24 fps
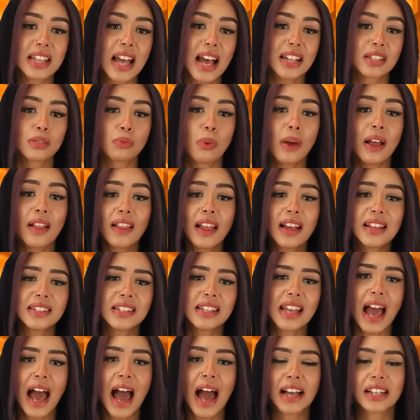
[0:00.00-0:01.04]
as well as
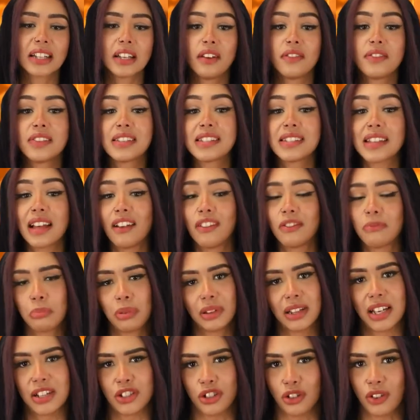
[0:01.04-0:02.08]
the act of
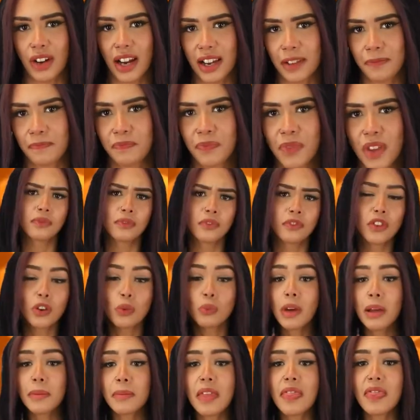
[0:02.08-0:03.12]
self-pleasuring. For
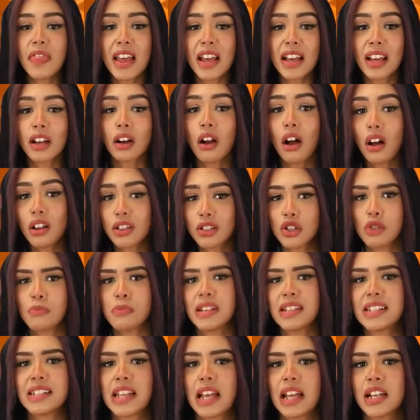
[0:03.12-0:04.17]
women, they could also
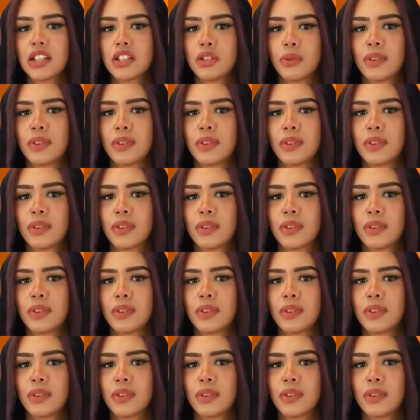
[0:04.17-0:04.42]
be sent